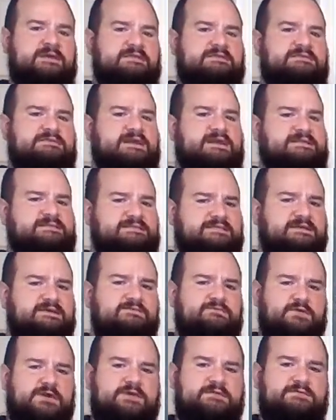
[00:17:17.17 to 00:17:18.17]
The idea
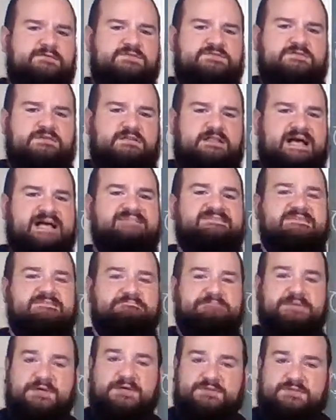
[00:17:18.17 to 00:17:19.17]
way this class is
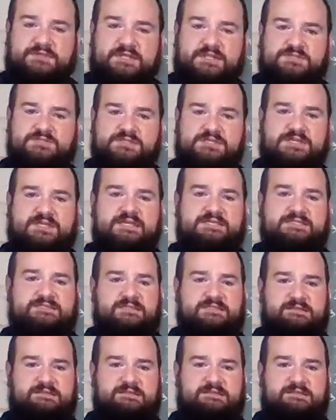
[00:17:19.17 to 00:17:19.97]
built initially is